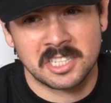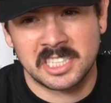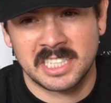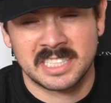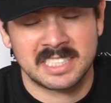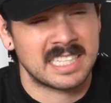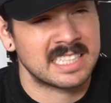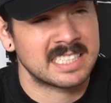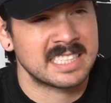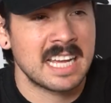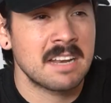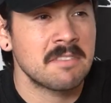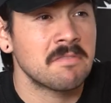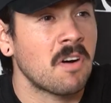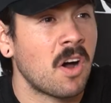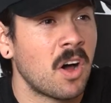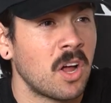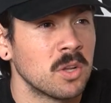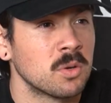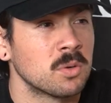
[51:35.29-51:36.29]
She has, like, 10
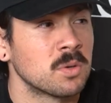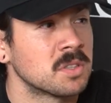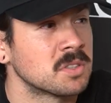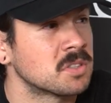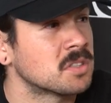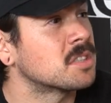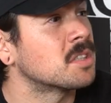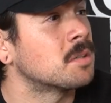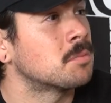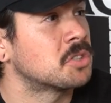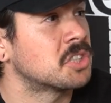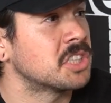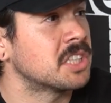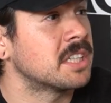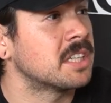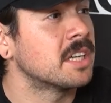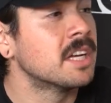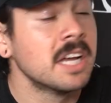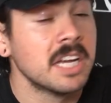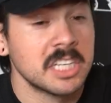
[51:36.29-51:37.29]
followers or some
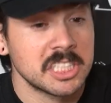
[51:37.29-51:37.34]
shit.